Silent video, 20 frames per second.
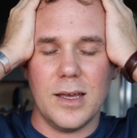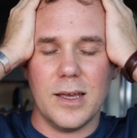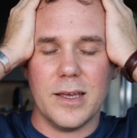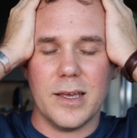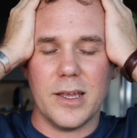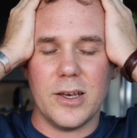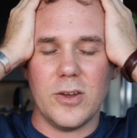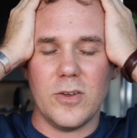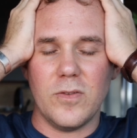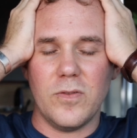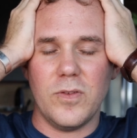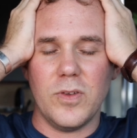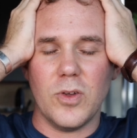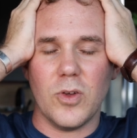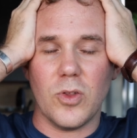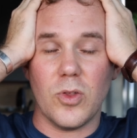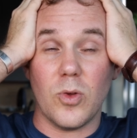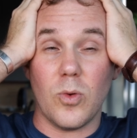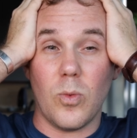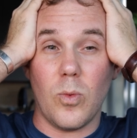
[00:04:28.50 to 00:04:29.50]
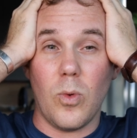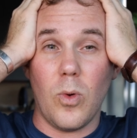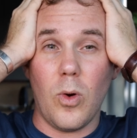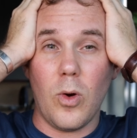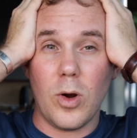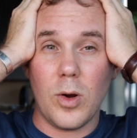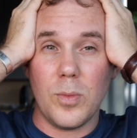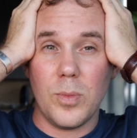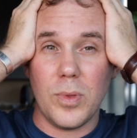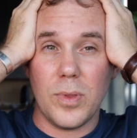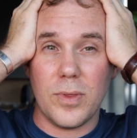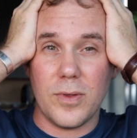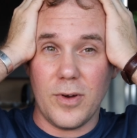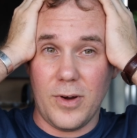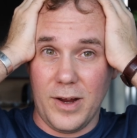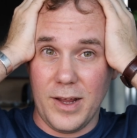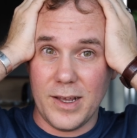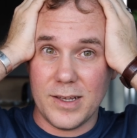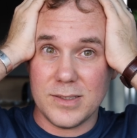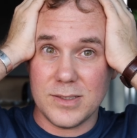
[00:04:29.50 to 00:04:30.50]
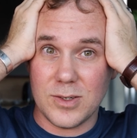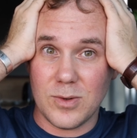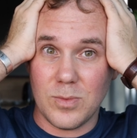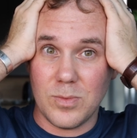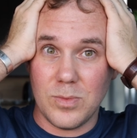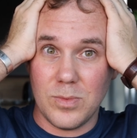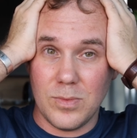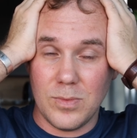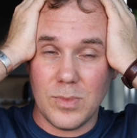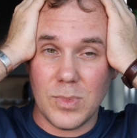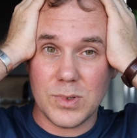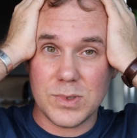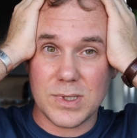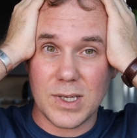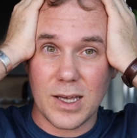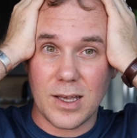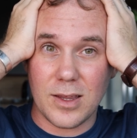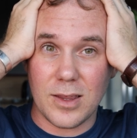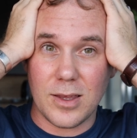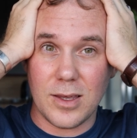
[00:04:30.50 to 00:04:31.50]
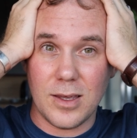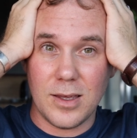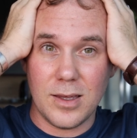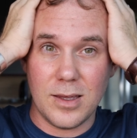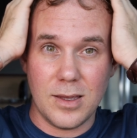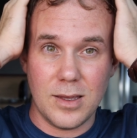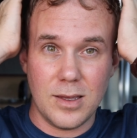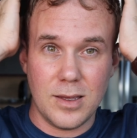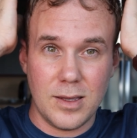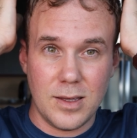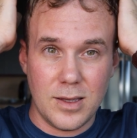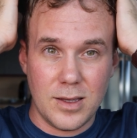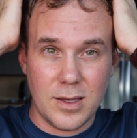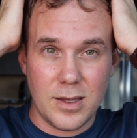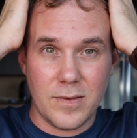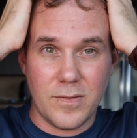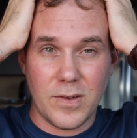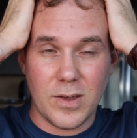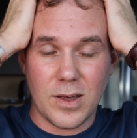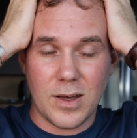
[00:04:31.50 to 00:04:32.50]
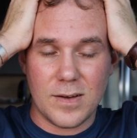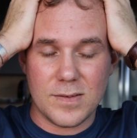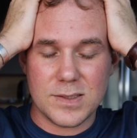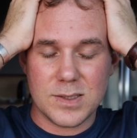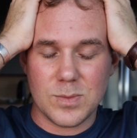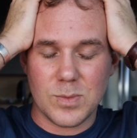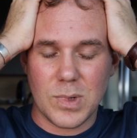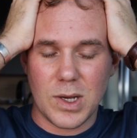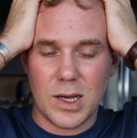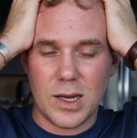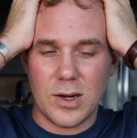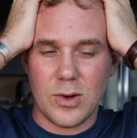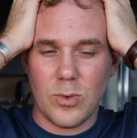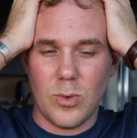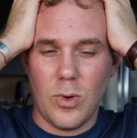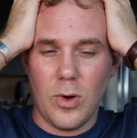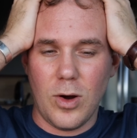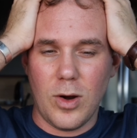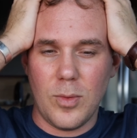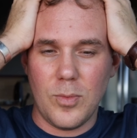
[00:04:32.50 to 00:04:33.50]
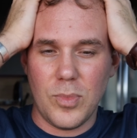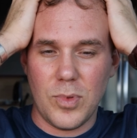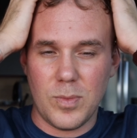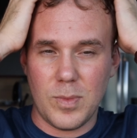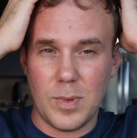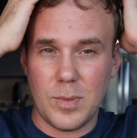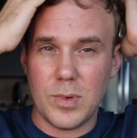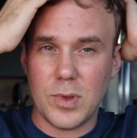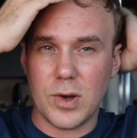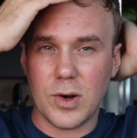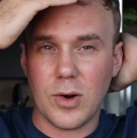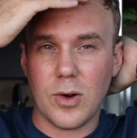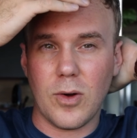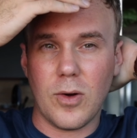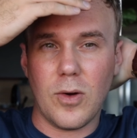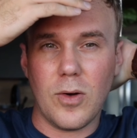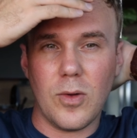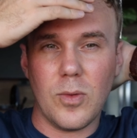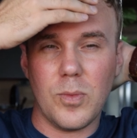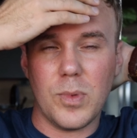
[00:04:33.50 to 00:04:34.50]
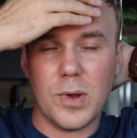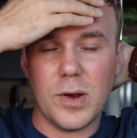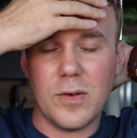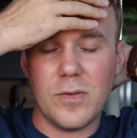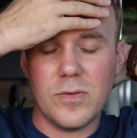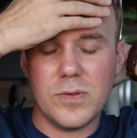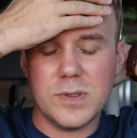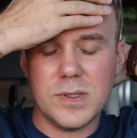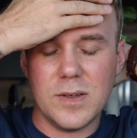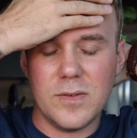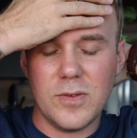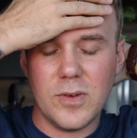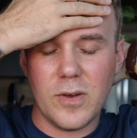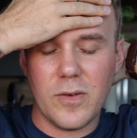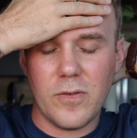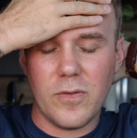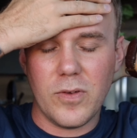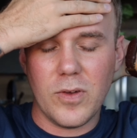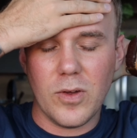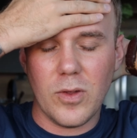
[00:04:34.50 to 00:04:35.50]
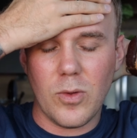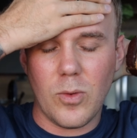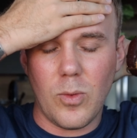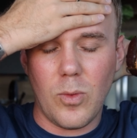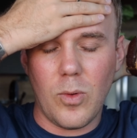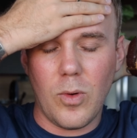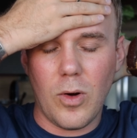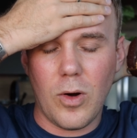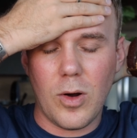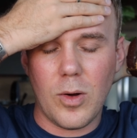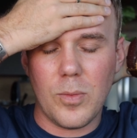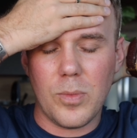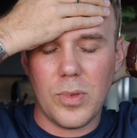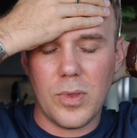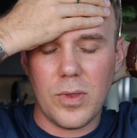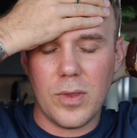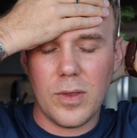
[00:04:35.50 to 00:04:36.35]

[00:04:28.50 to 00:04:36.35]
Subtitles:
Can you feel the warmth? Your hands are most likely giving off some kind of warmth. Maybe they're cold, but see if you feel the warmth.